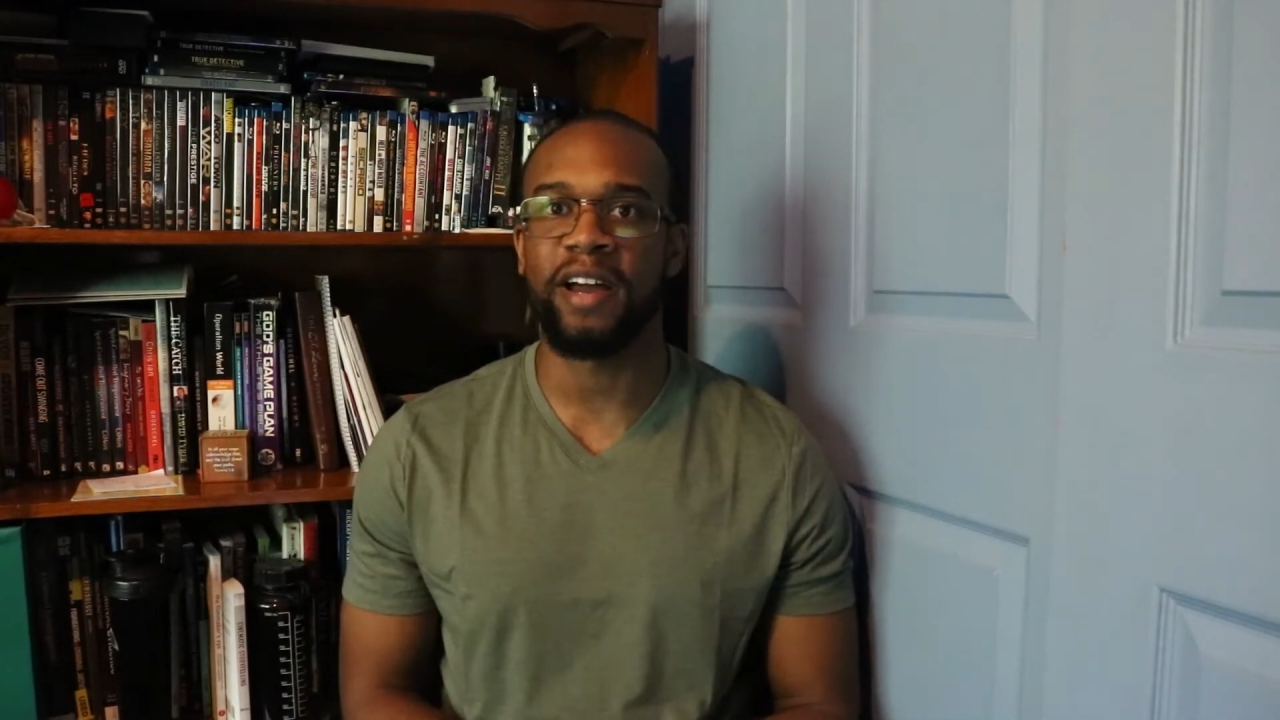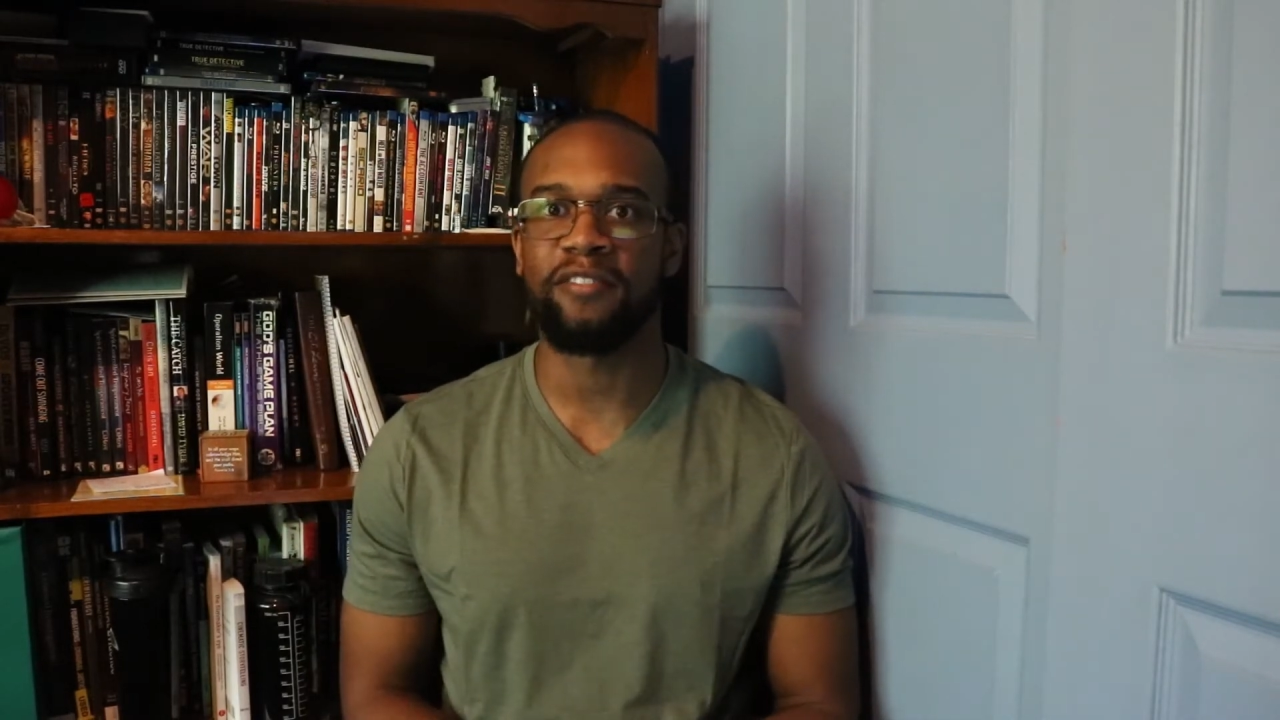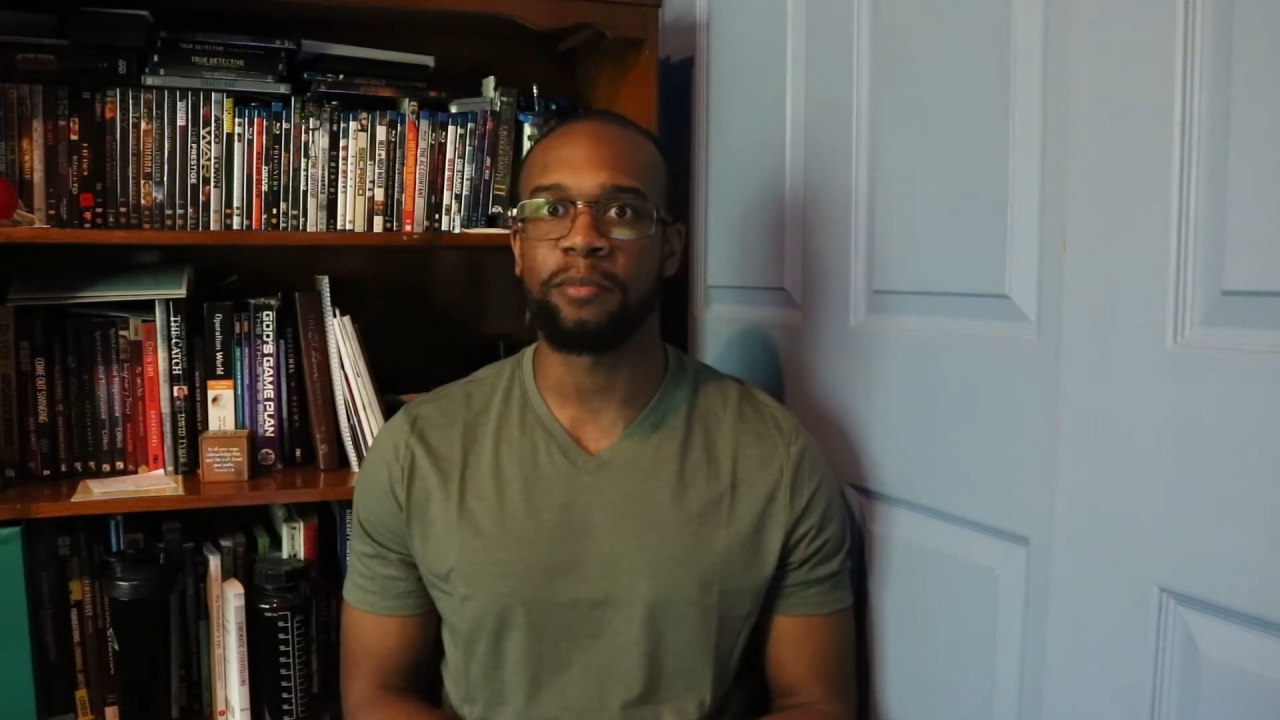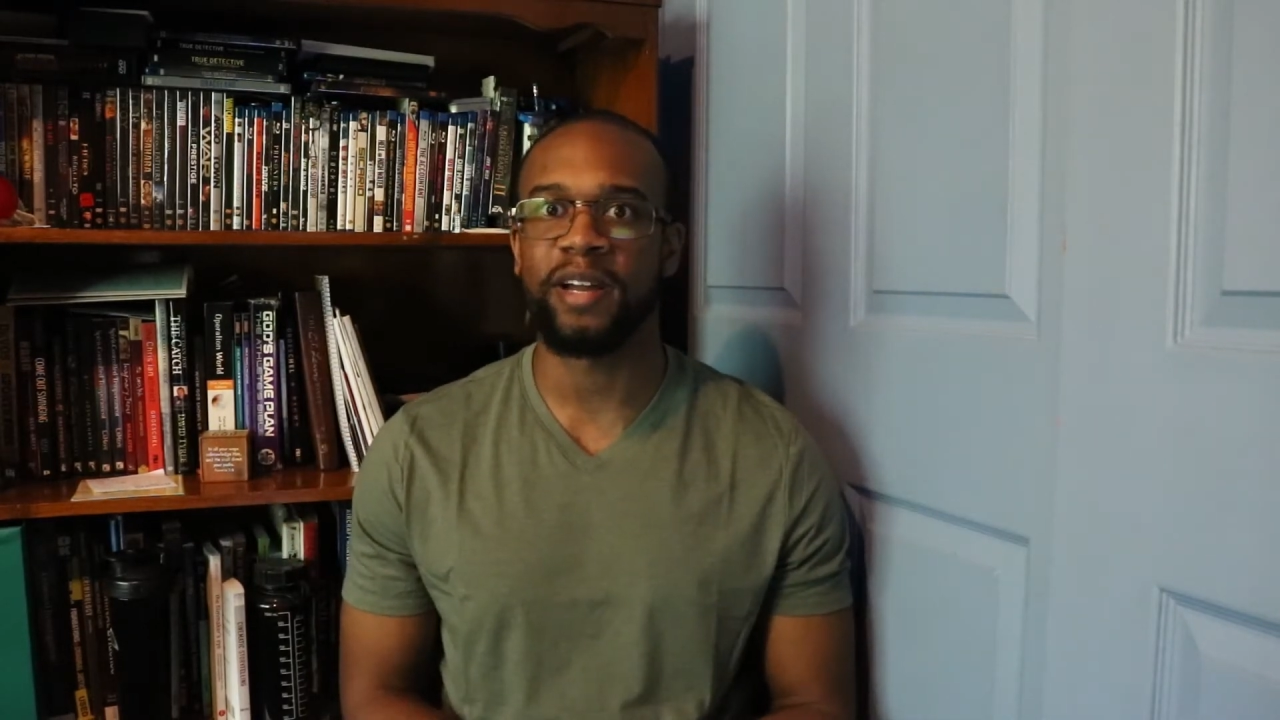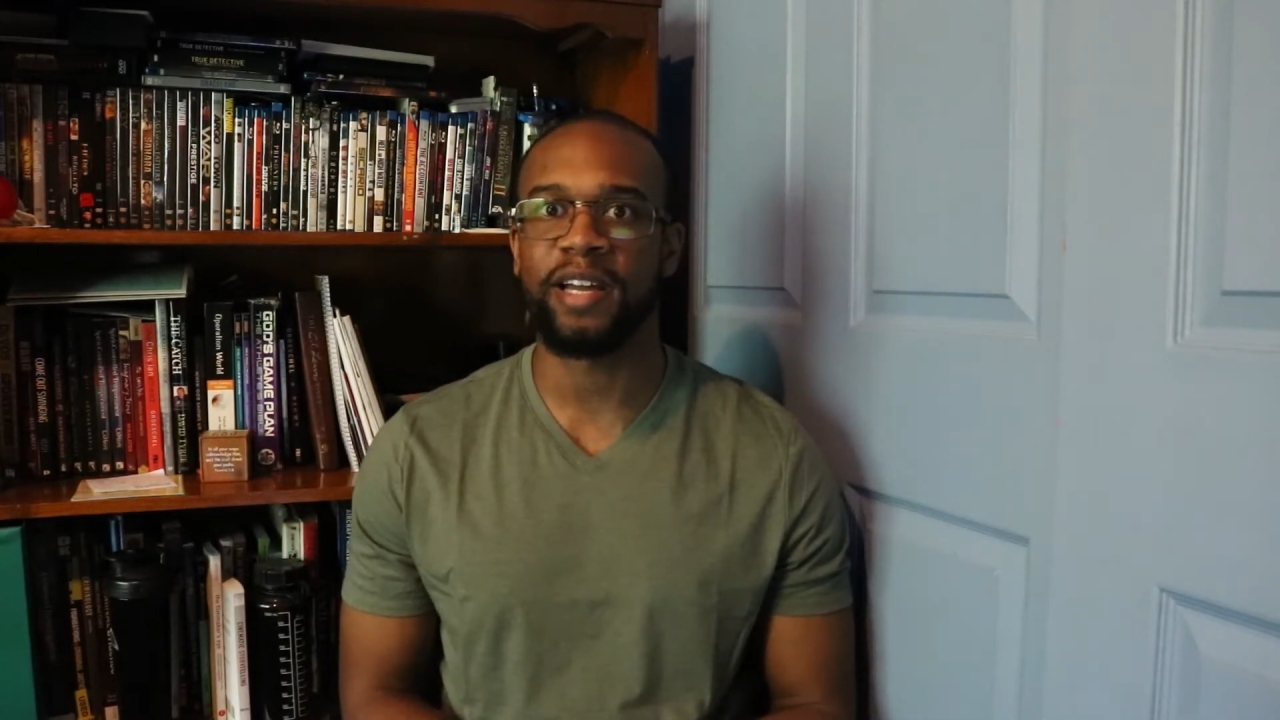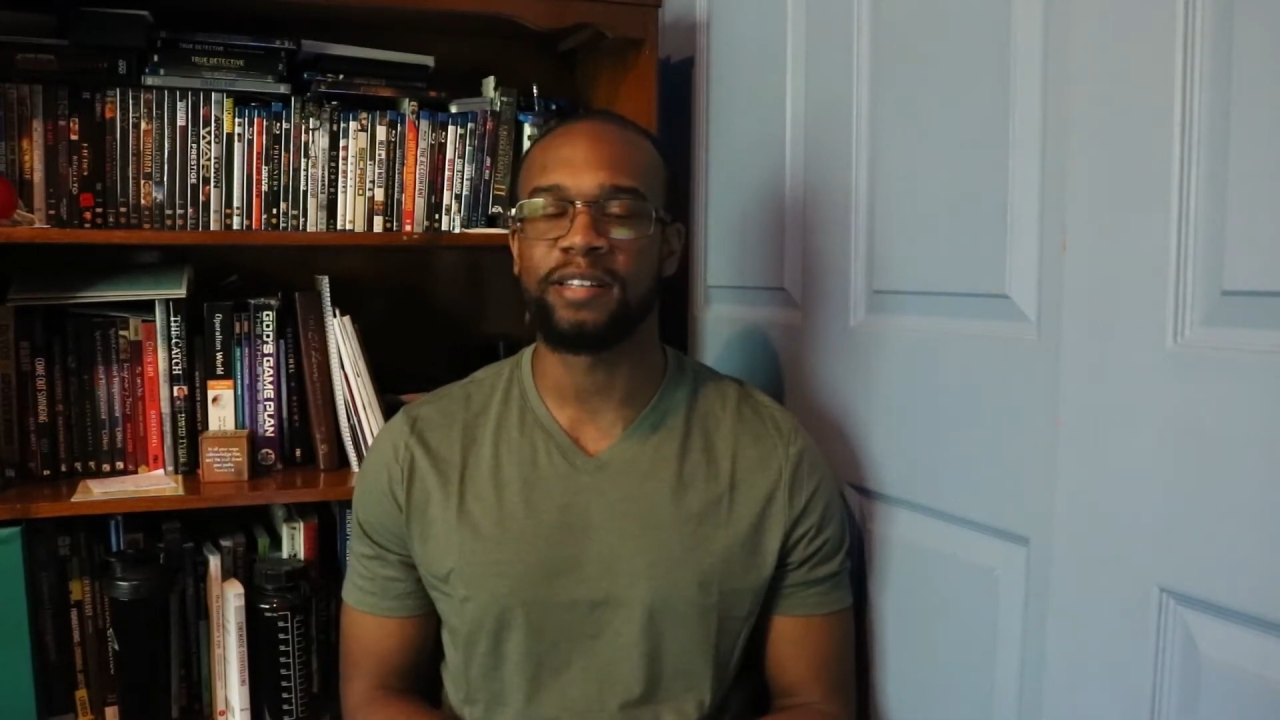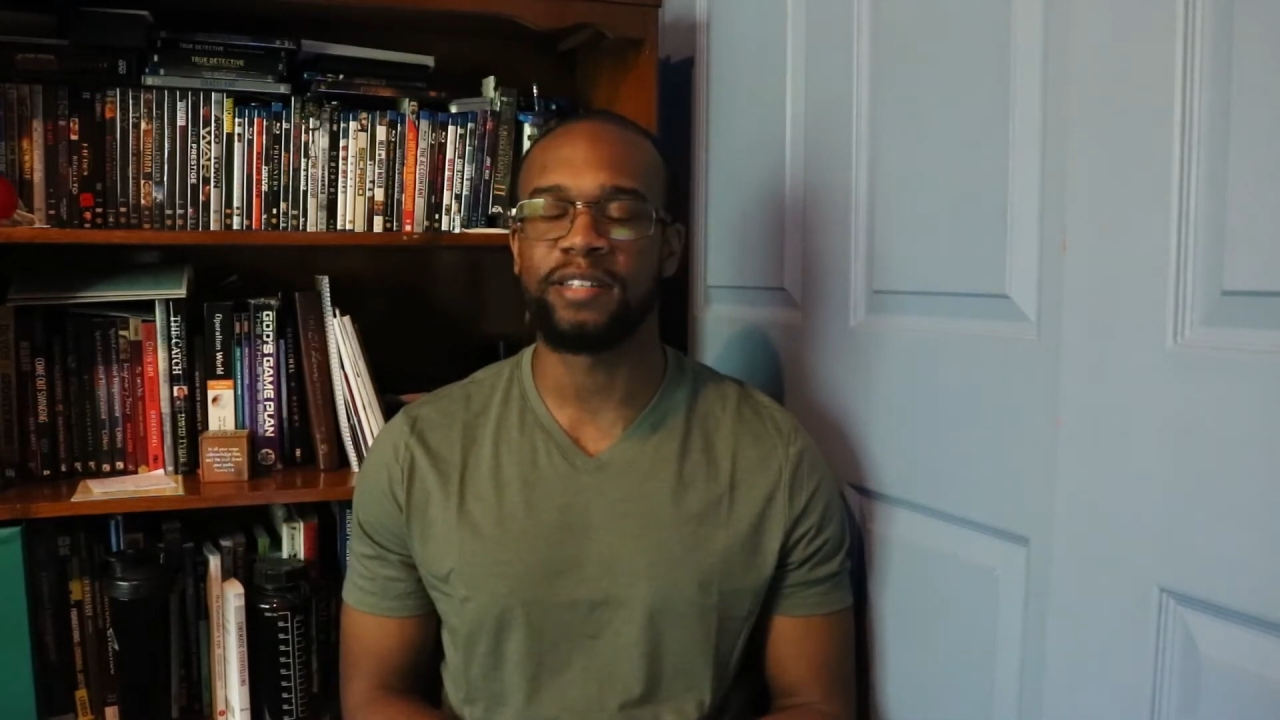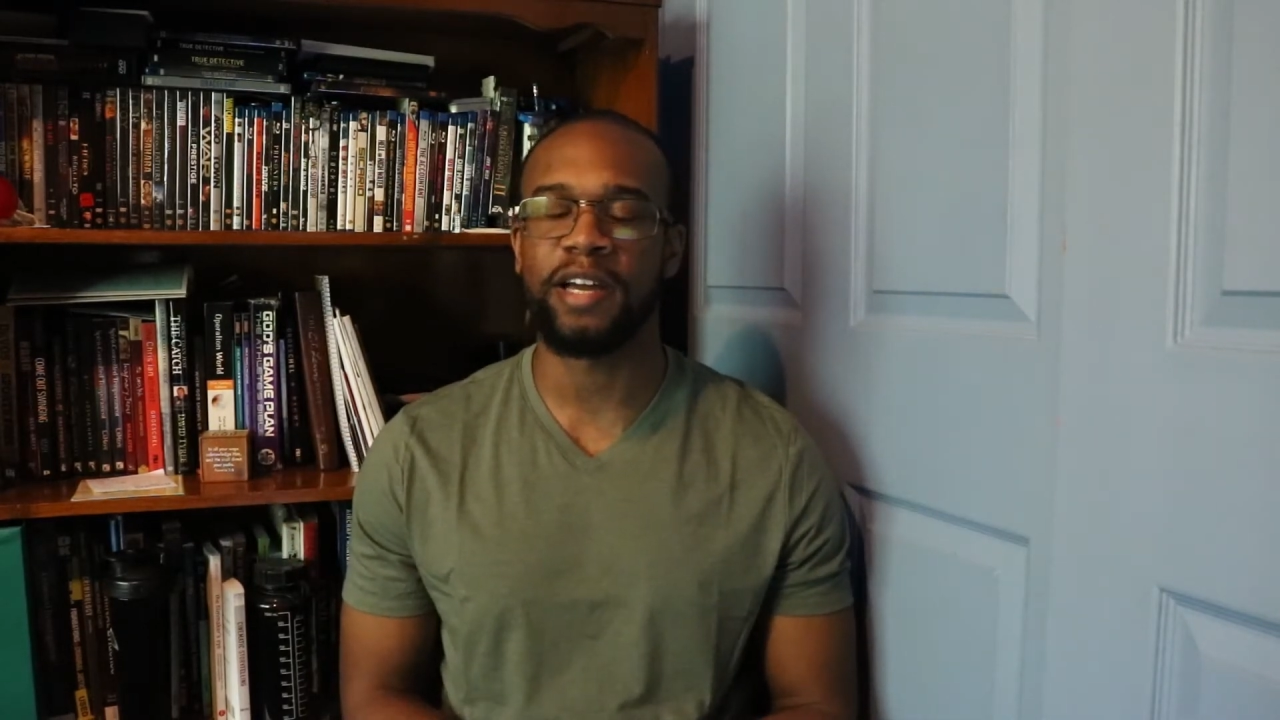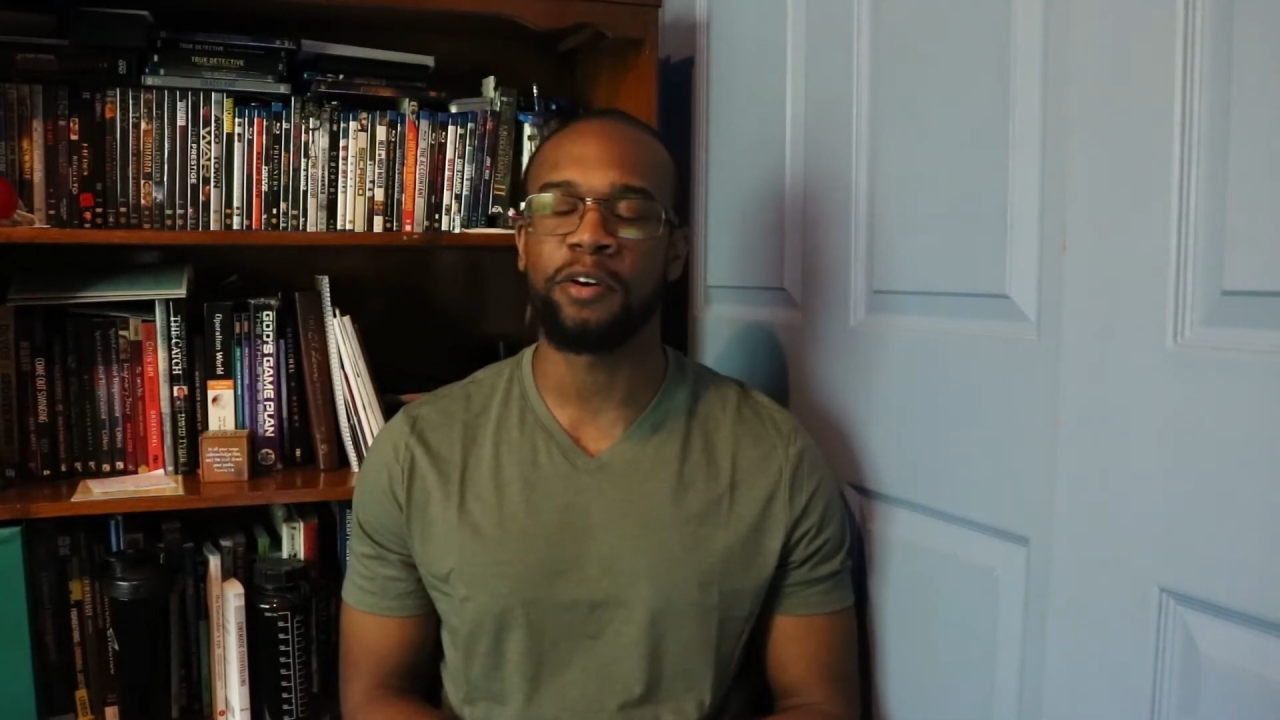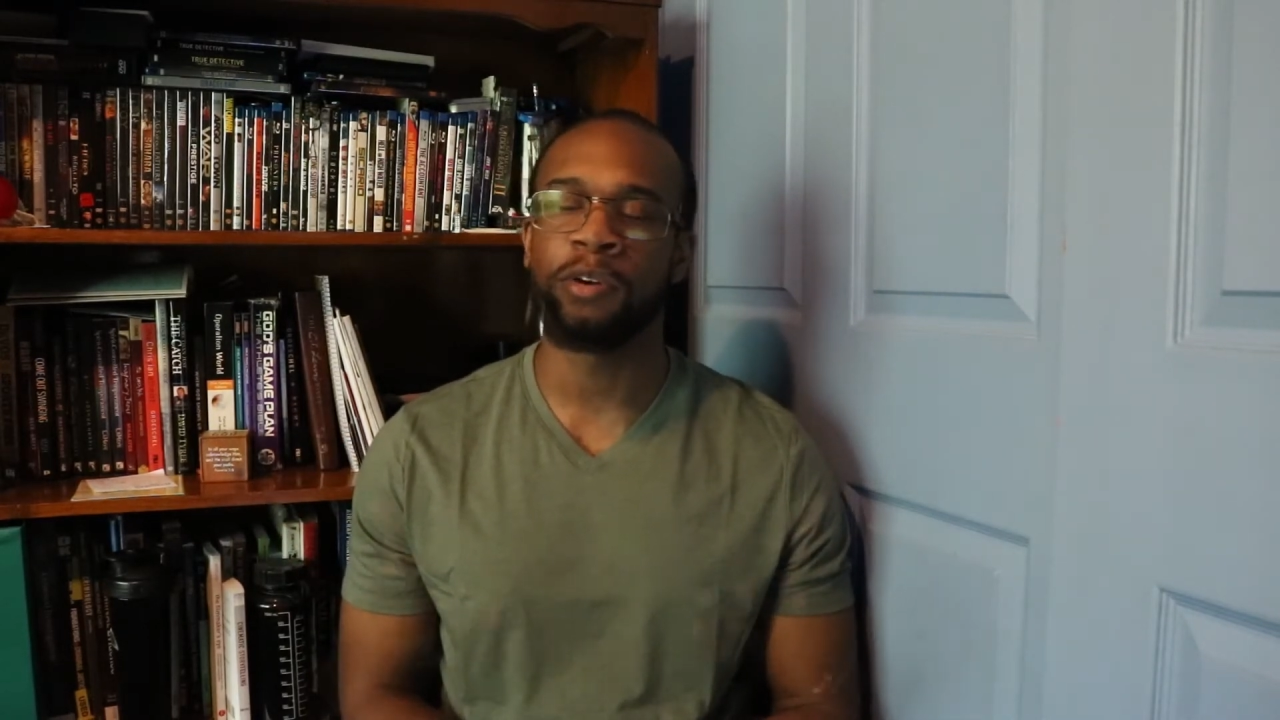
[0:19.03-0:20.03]
have on my hands
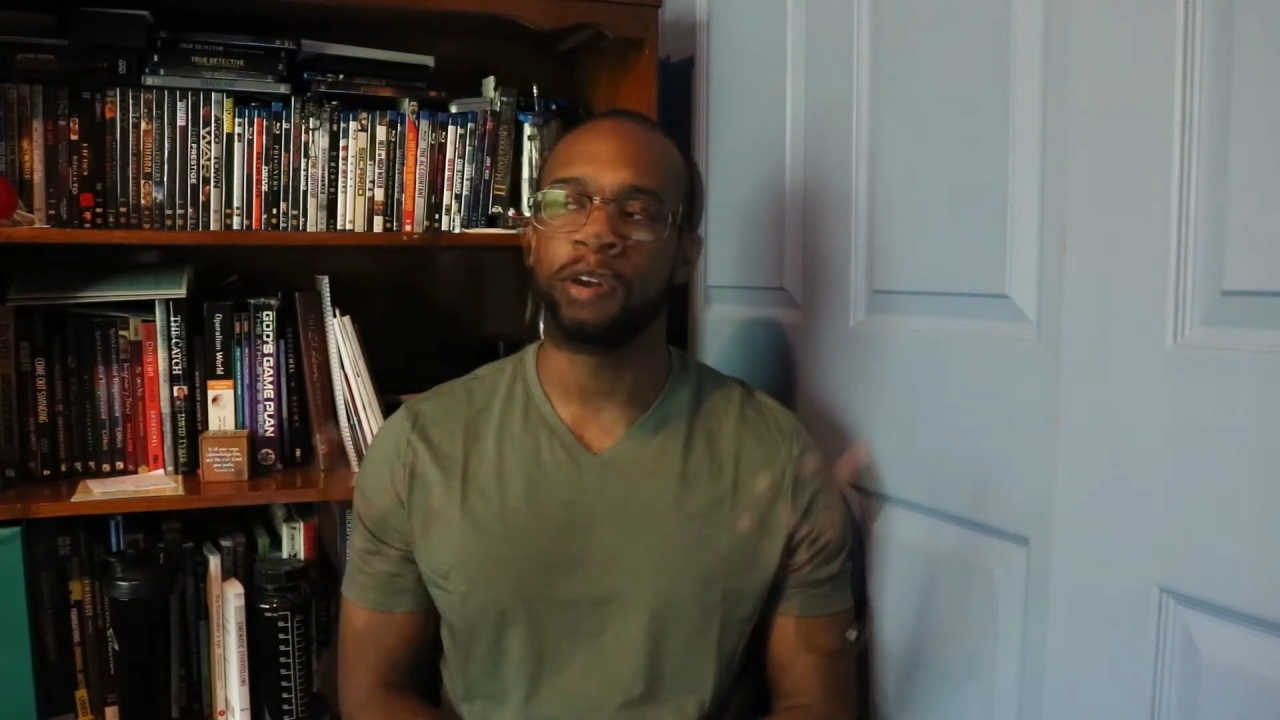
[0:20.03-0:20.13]
now.